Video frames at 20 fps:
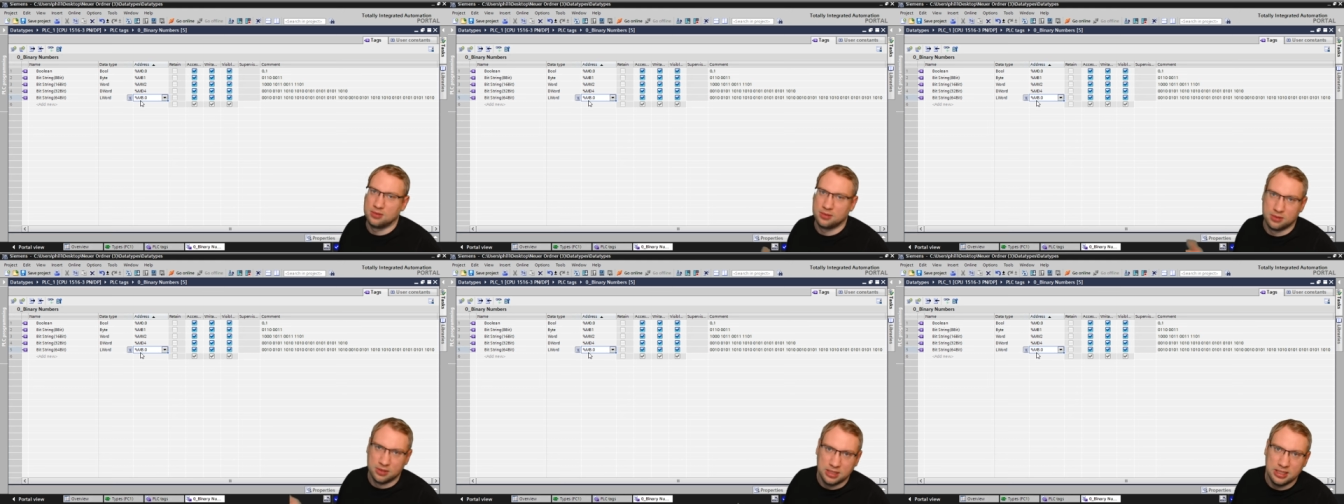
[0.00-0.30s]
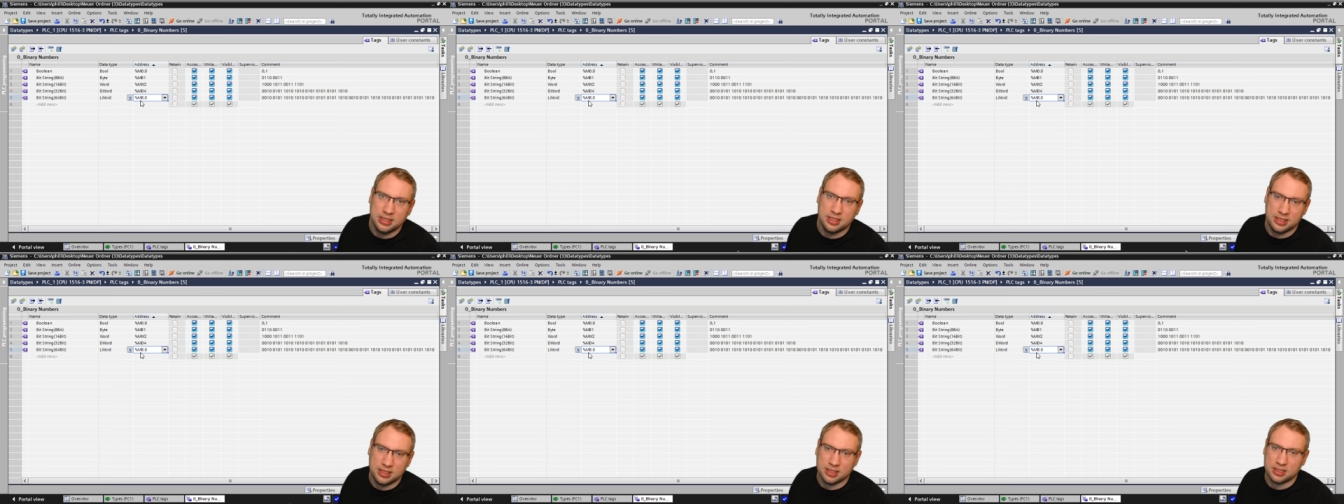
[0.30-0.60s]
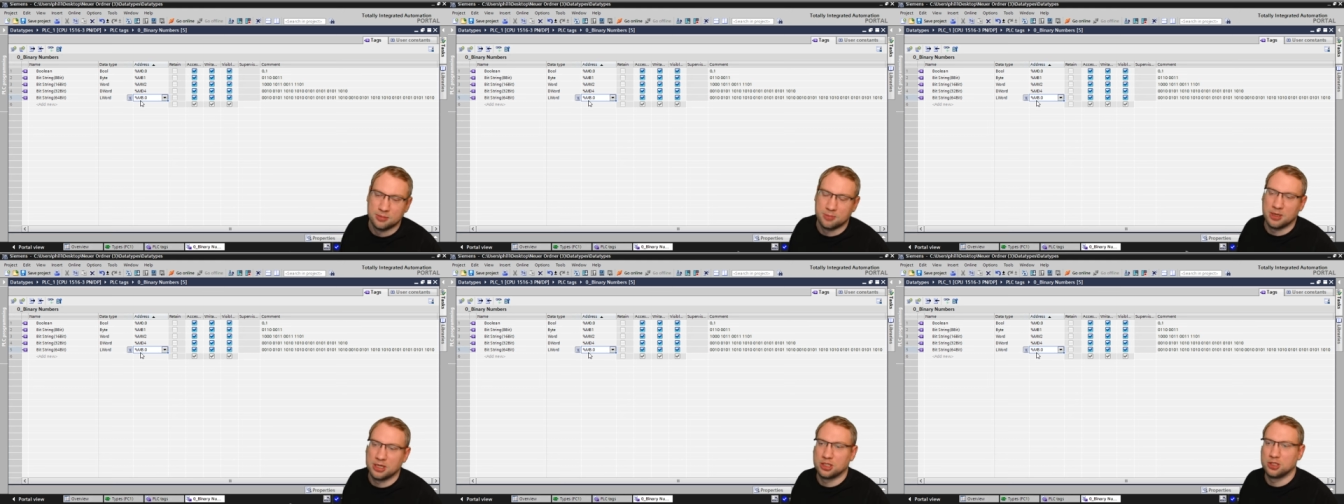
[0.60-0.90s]
need
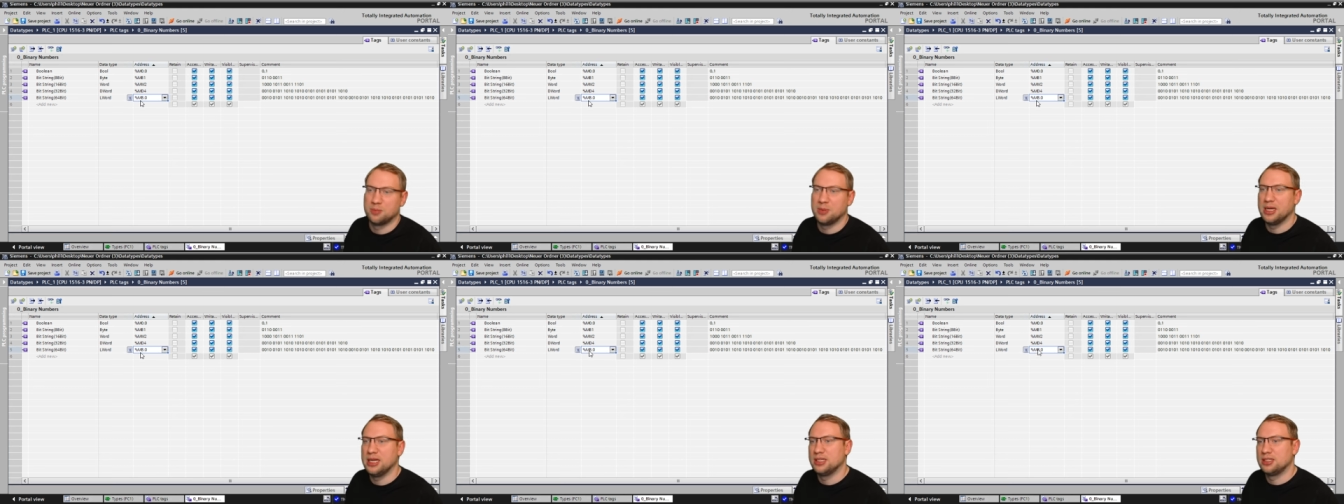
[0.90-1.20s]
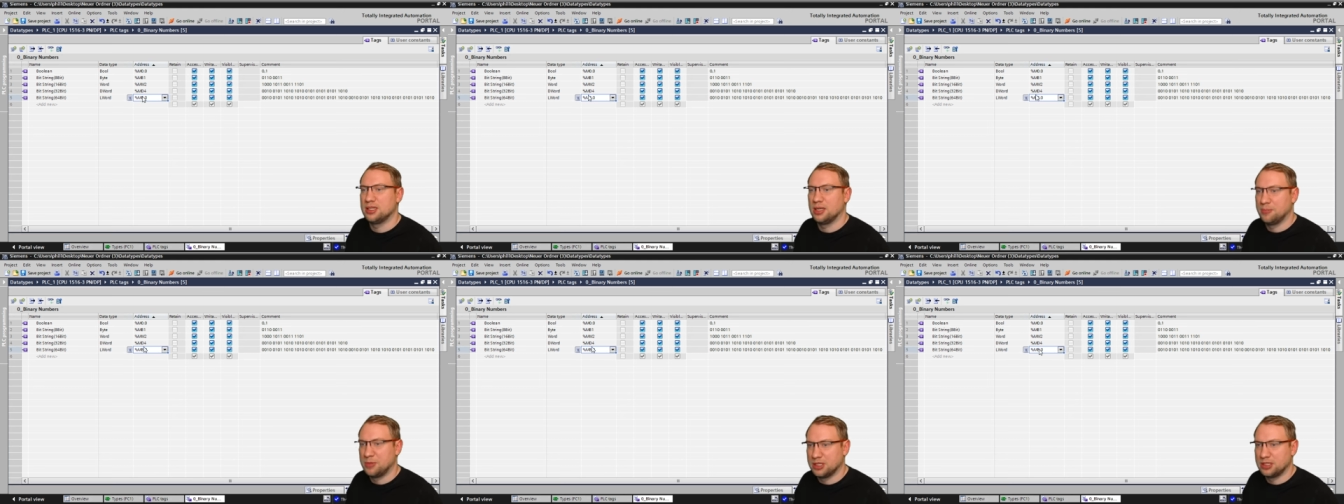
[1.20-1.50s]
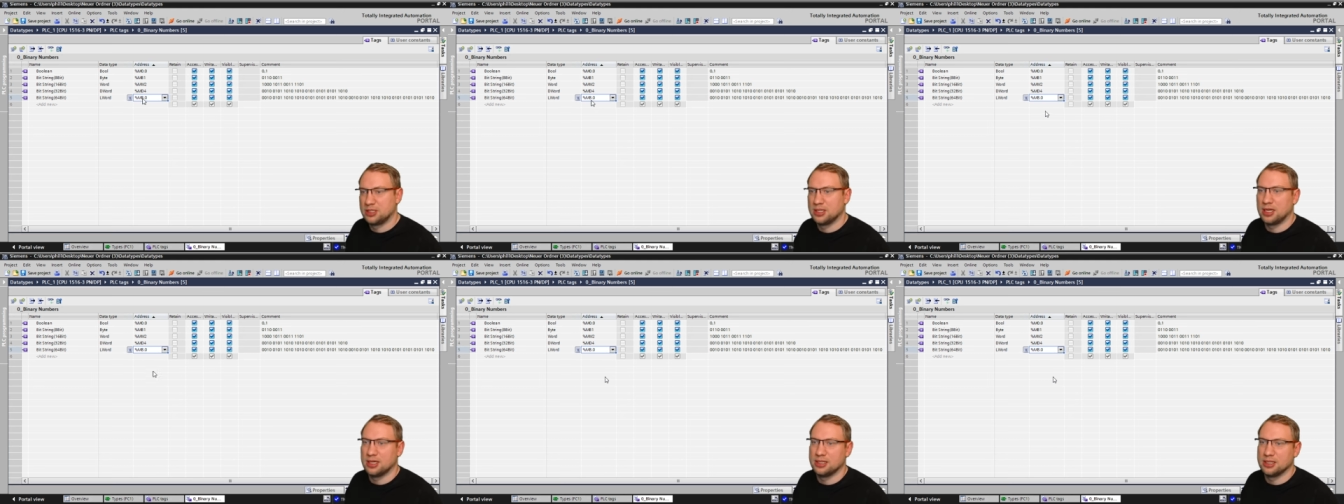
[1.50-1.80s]
this much space
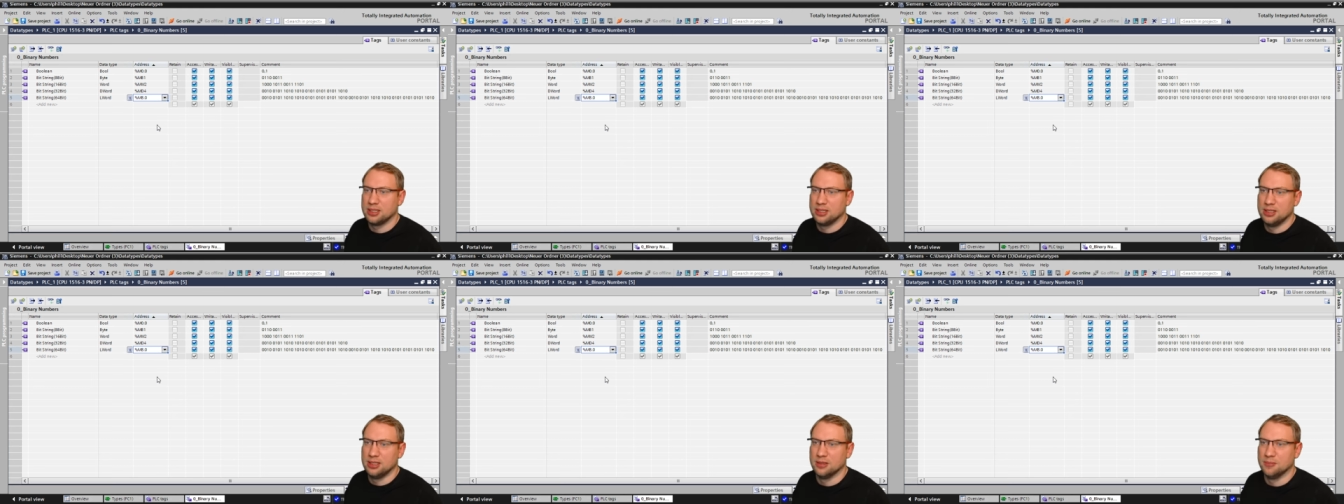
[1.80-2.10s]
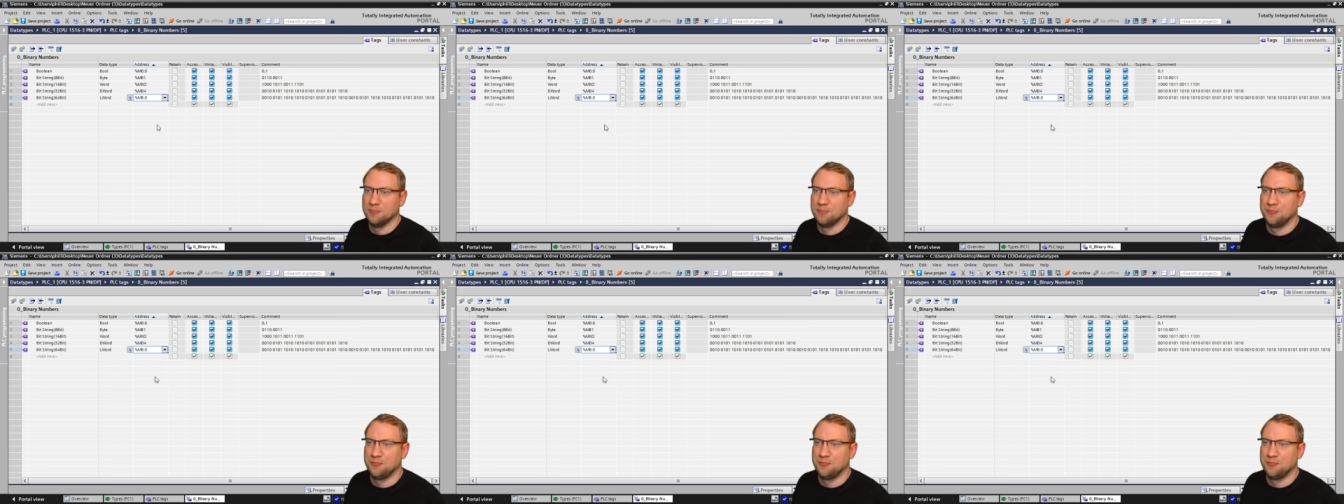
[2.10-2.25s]
starting here.